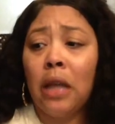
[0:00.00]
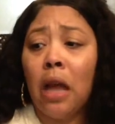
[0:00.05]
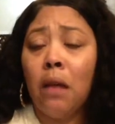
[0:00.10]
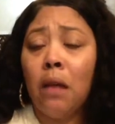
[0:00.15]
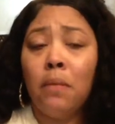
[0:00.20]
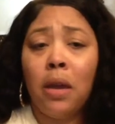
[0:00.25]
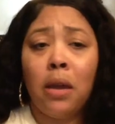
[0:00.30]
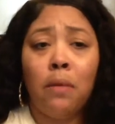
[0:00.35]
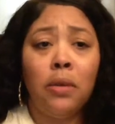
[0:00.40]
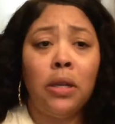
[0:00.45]

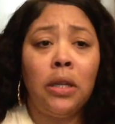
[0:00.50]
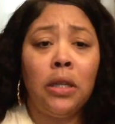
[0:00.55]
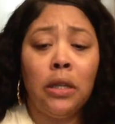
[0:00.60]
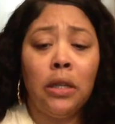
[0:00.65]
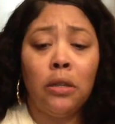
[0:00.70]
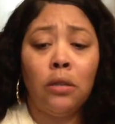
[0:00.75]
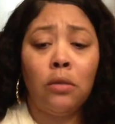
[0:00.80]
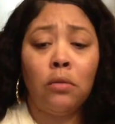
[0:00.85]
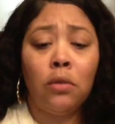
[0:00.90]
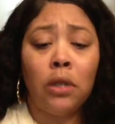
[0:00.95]
I went
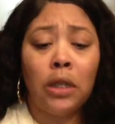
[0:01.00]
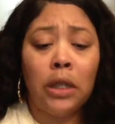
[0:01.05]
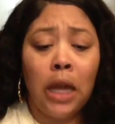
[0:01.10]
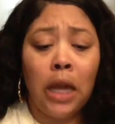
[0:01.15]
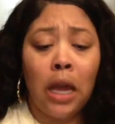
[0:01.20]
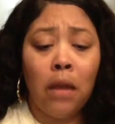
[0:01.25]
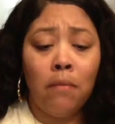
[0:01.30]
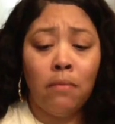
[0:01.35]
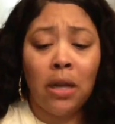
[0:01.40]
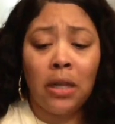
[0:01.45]
in store
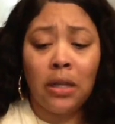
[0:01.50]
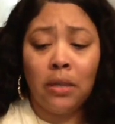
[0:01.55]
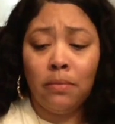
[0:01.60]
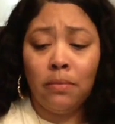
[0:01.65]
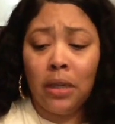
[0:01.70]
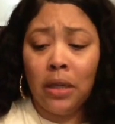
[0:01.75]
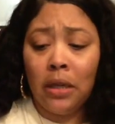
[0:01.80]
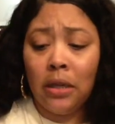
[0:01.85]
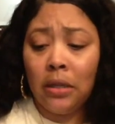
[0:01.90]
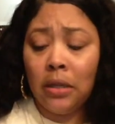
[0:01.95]
today and bought some
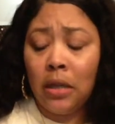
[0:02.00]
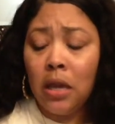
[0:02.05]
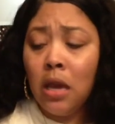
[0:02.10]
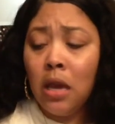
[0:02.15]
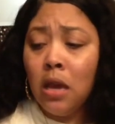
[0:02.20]
things,